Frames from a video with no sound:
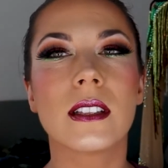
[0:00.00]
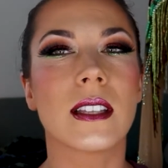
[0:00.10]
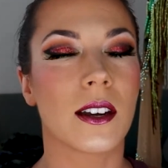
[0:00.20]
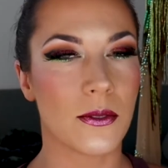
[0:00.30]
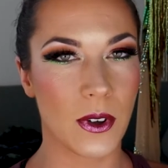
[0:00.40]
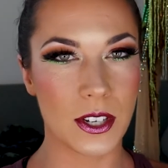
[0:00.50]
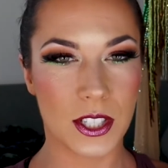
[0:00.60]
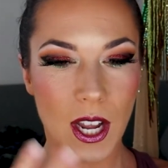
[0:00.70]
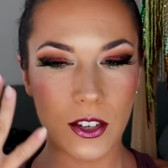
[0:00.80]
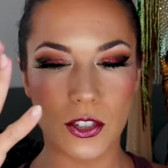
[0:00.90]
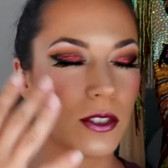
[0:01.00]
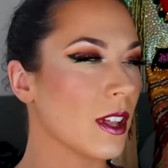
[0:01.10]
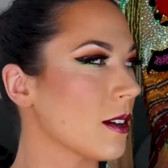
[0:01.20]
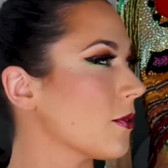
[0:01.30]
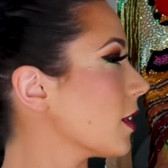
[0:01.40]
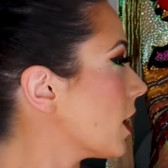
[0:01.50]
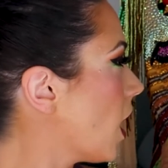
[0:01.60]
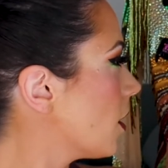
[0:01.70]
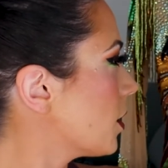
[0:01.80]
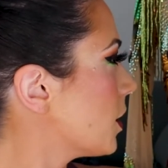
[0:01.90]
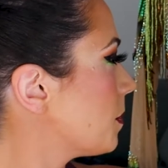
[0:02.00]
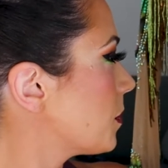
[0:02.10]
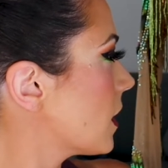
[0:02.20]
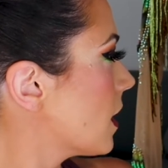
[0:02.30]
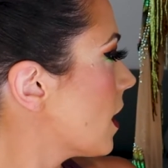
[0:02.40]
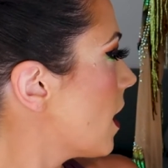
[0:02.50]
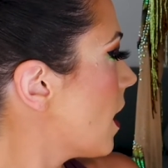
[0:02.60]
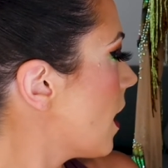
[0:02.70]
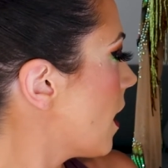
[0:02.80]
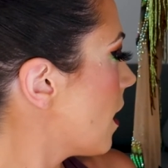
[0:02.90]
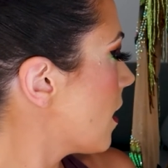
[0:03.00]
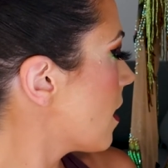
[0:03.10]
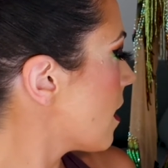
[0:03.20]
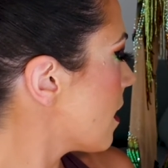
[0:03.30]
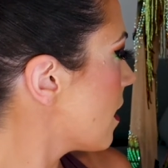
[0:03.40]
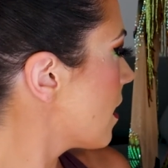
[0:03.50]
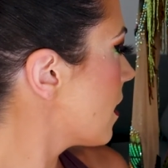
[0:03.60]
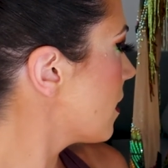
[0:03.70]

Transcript: A lot of fun texture, a lot of fun color, and